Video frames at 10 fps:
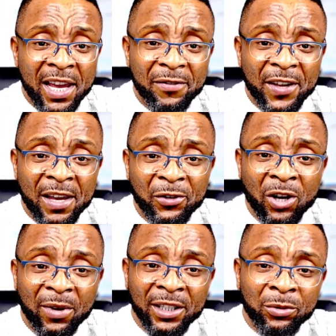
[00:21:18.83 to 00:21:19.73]
If
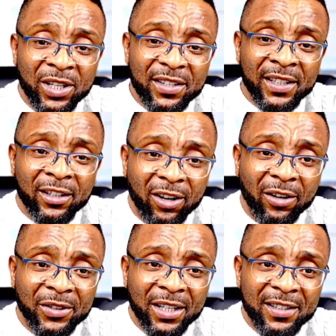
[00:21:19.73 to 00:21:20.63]
somebody who is seeing all of
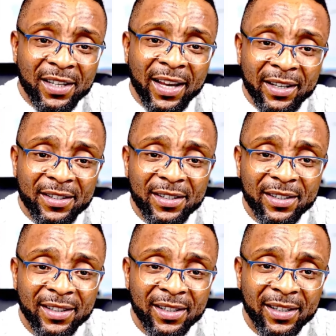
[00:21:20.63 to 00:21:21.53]
this says
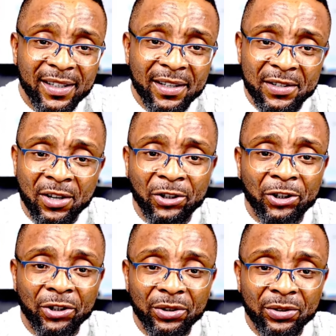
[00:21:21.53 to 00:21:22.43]
it's not
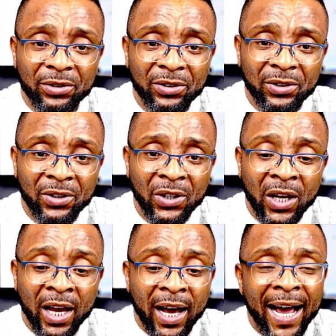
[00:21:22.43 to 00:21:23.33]
true,
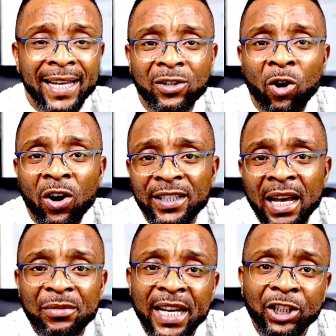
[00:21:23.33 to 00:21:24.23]
I call them
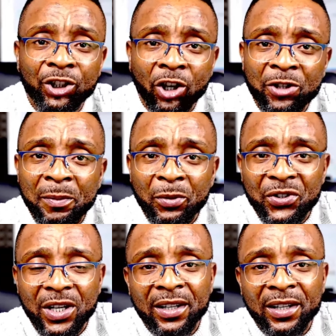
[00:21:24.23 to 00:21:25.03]
dangerous people, sir.